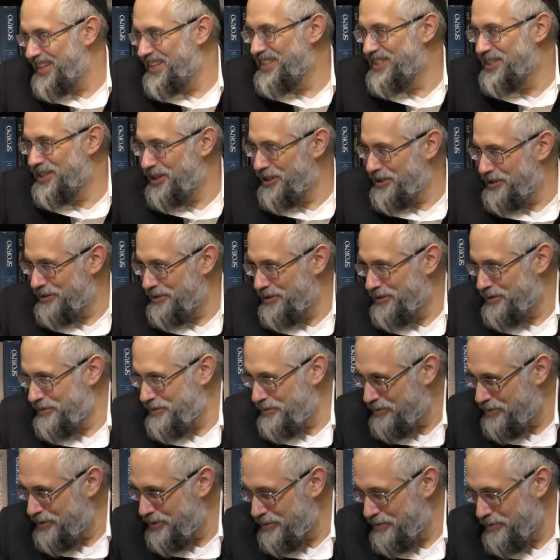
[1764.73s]
So
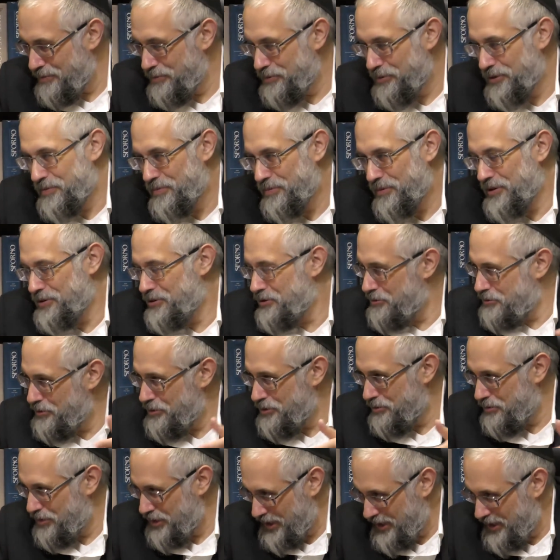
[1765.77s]
you rebuke the person
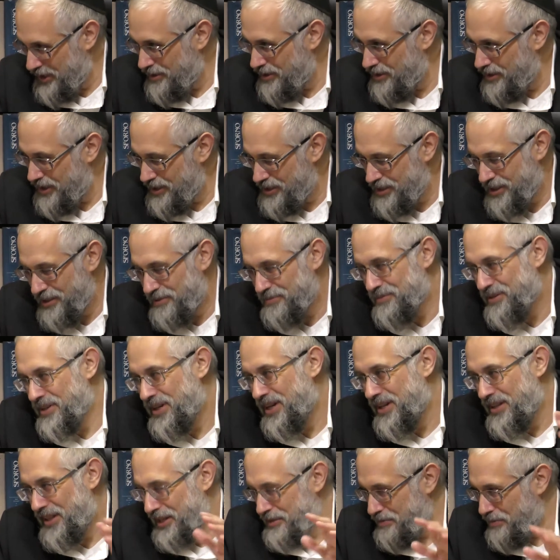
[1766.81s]
who's doing a chilul Hashem.
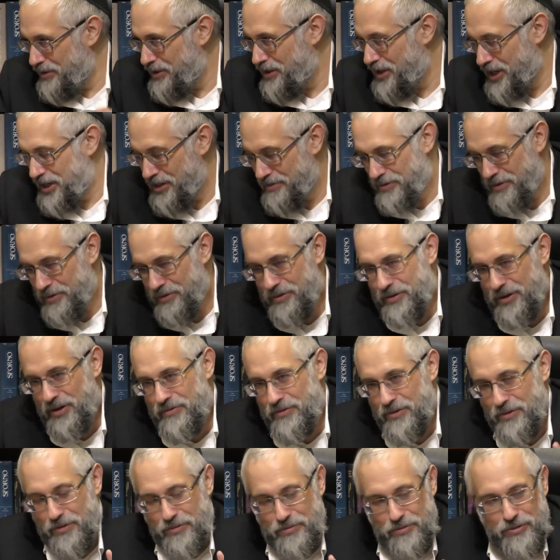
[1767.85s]
That's one kind of a
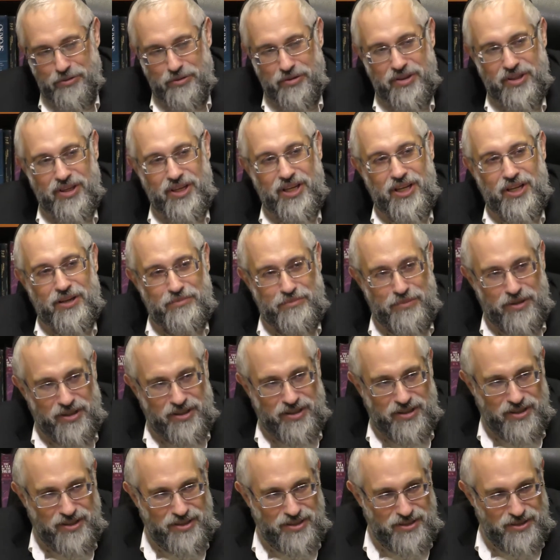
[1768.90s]
rebuke. But
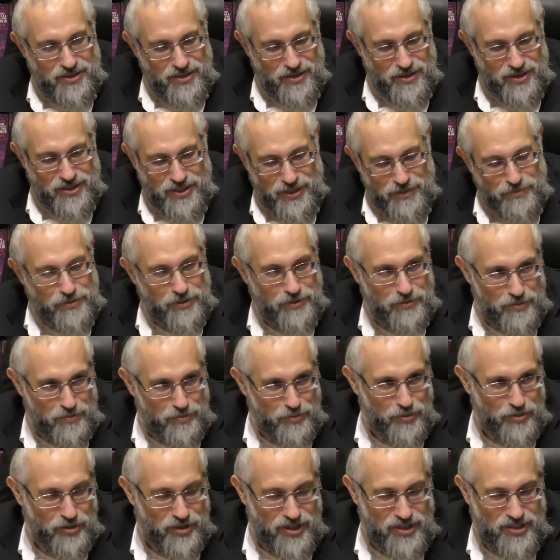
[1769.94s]
the simple
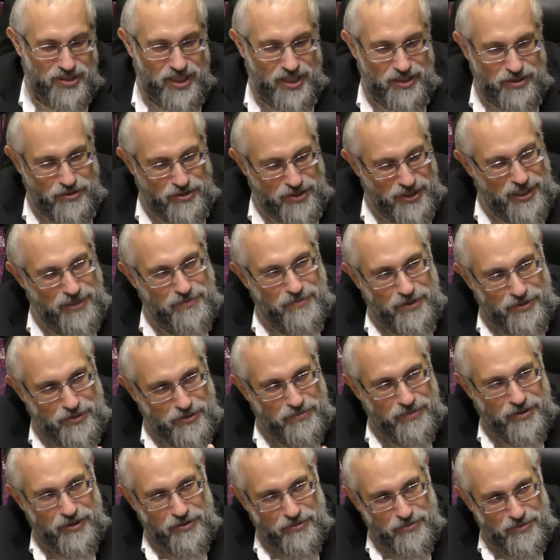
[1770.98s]
rebuke is that you care about
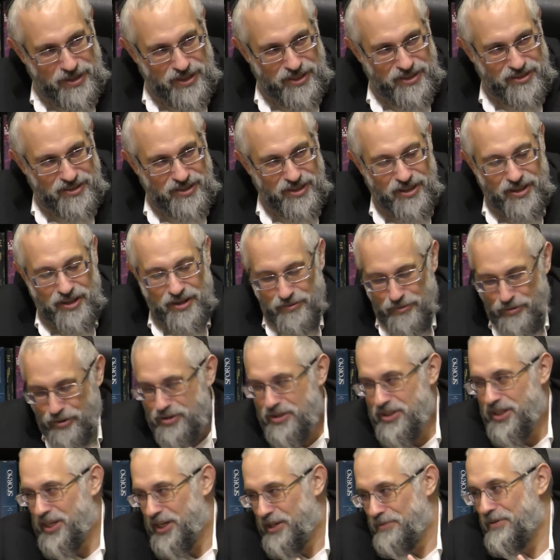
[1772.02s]
your fellow man. Of
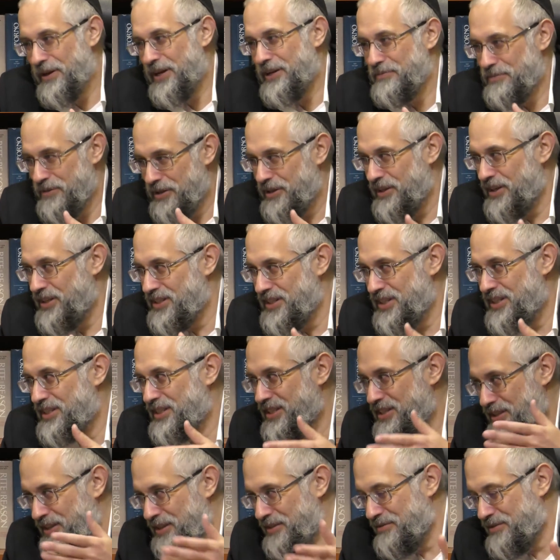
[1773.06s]
course you care about him because he's
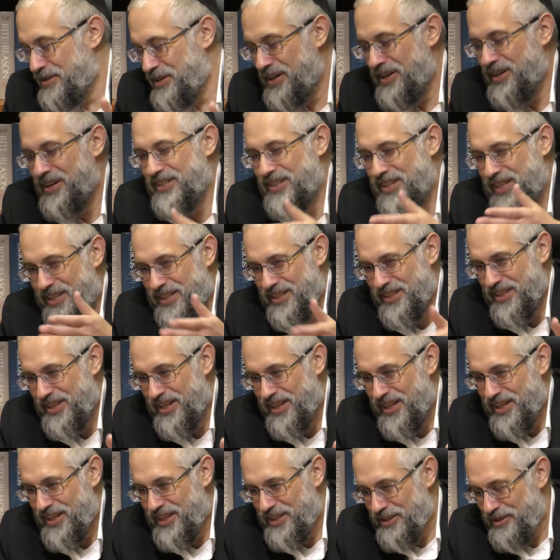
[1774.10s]
the son of God and
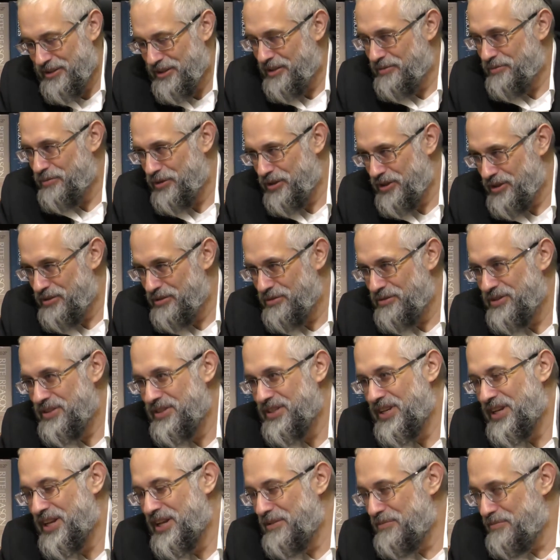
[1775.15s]
you love all Jews.